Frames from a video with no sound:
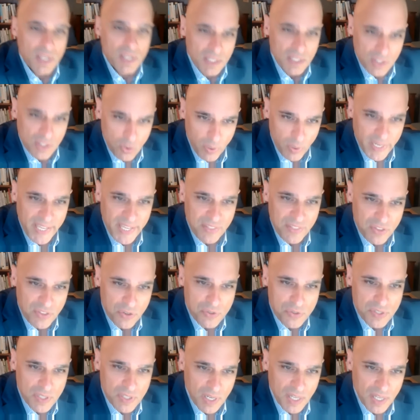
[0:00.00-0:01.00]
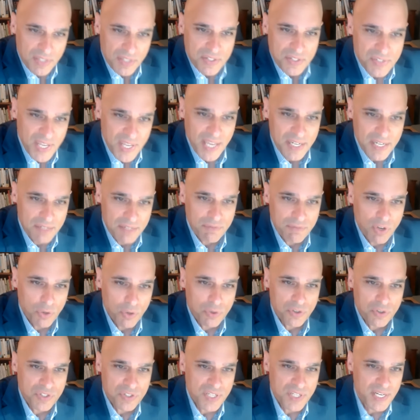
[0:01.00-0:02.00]
going at those undecided
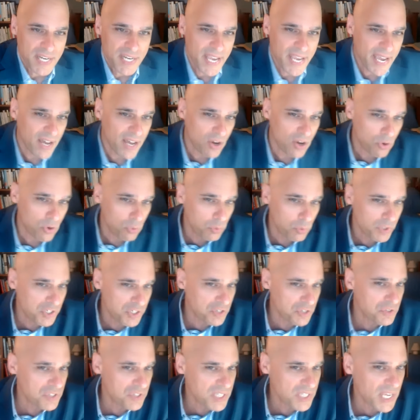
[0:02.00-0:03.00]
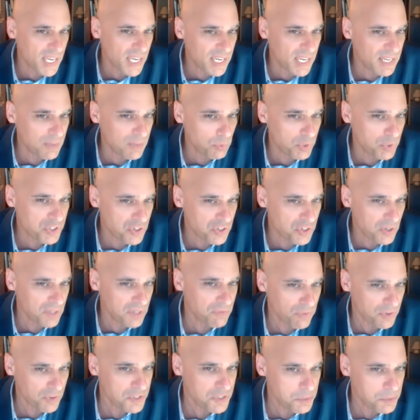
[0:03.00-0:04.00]
voters. And now, would you say, would your
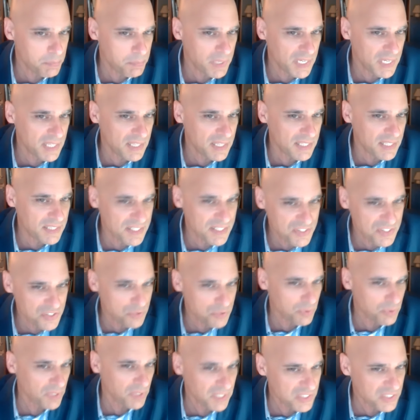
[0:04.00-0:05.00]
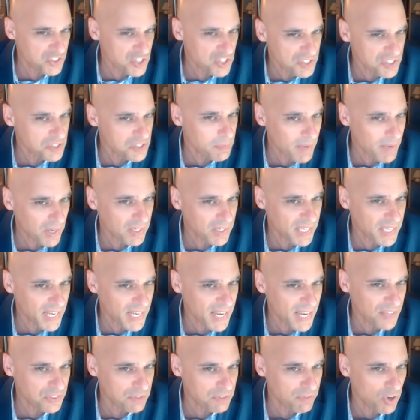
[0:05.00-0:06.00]
inference be that this is really just about get
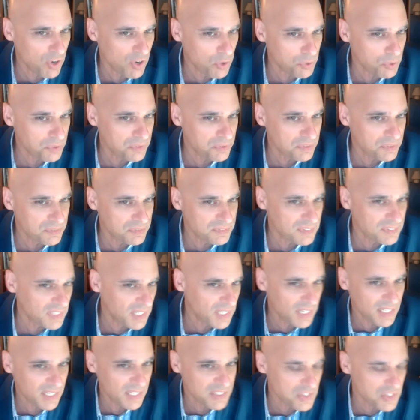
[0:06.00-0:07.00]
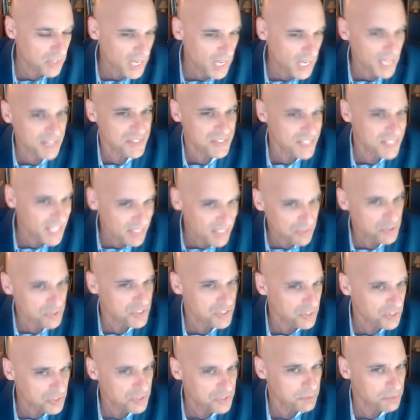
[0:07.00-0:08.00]
out the vote? Uh, you kind of said there's
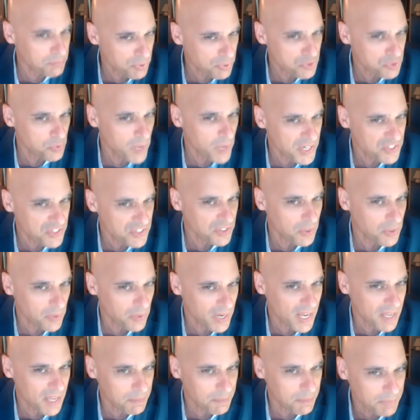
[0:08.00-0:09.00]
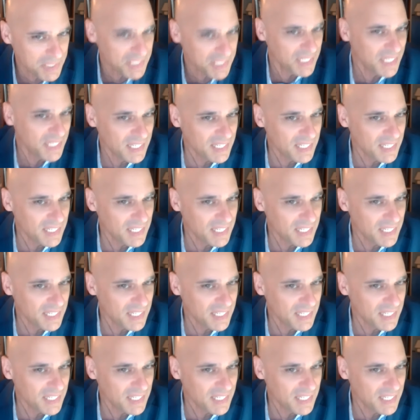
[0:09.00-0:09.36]
still some persuasion going on, but